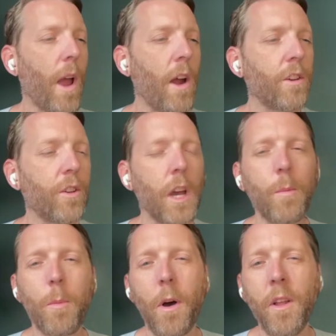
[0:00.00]
how did you
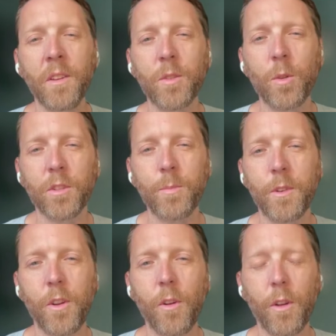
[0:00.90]
come upon the source
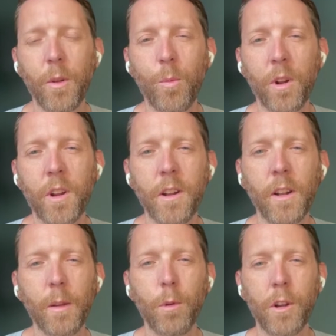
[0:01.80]
material and what kind
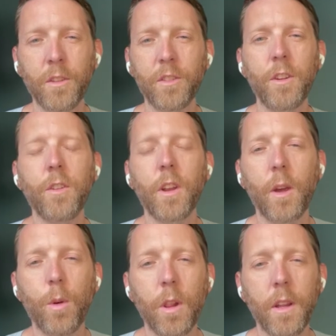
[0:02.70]
of liberties did you
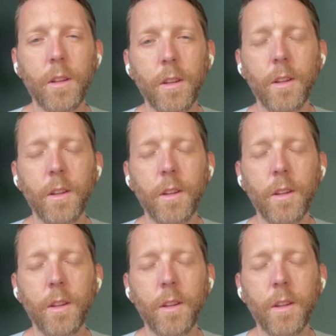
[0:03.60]
take with it?